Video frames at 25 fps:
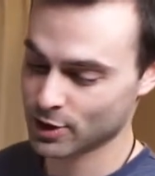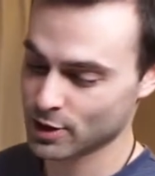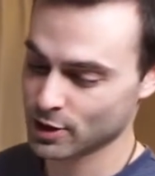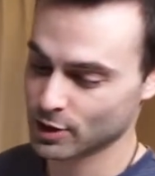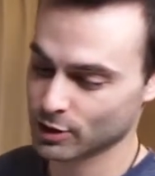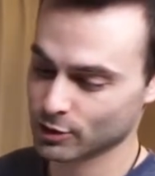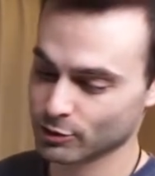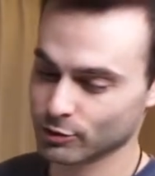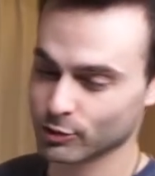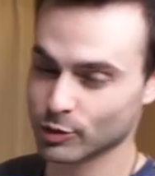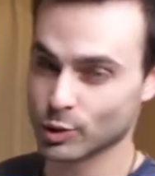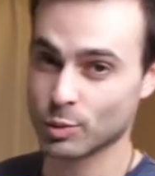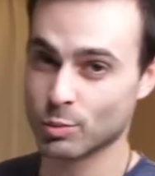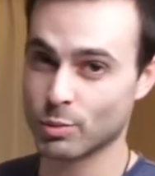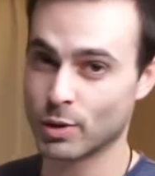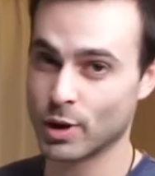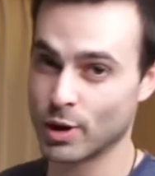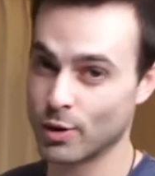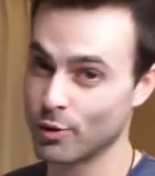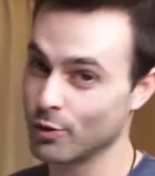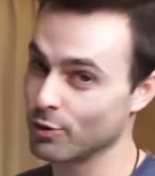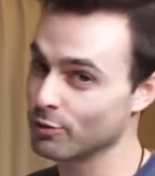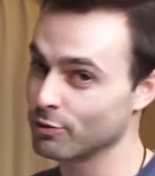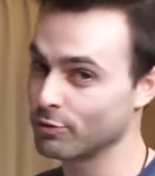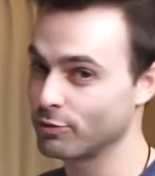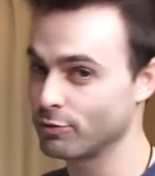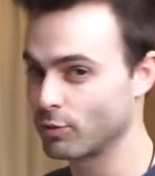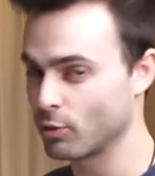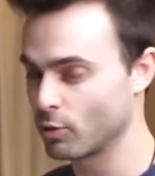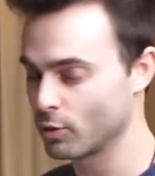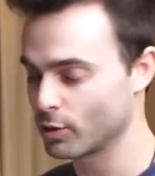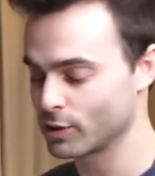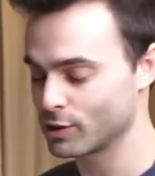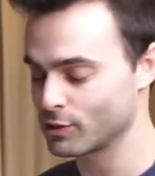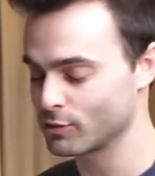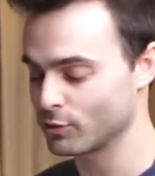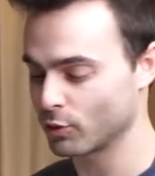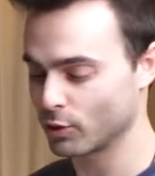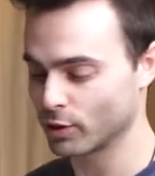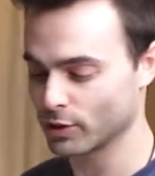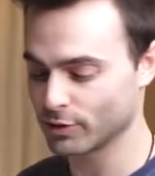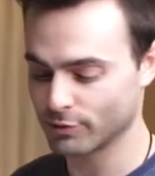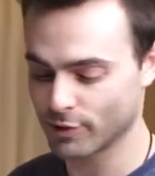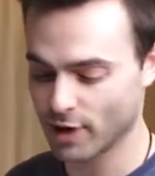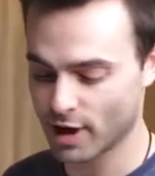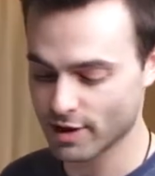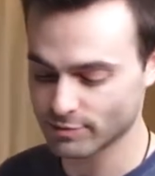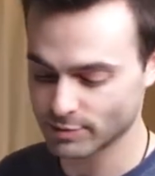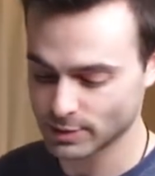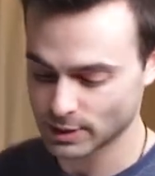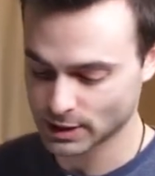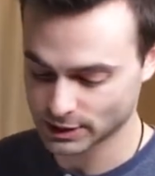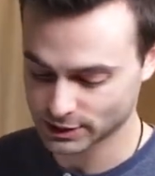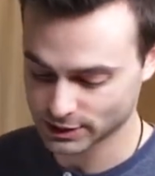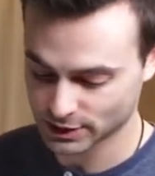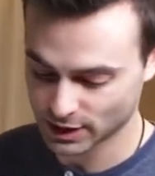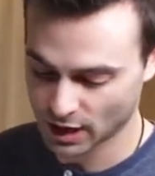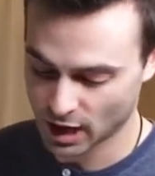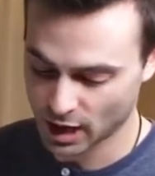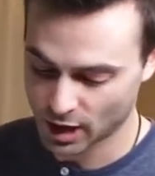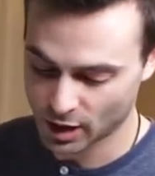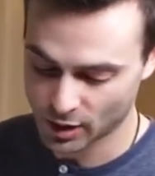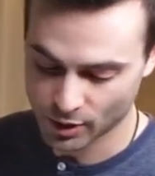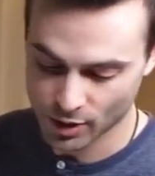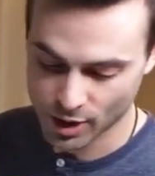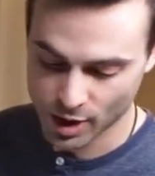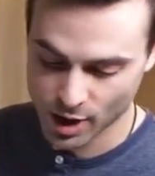for about 40-45 minutes now.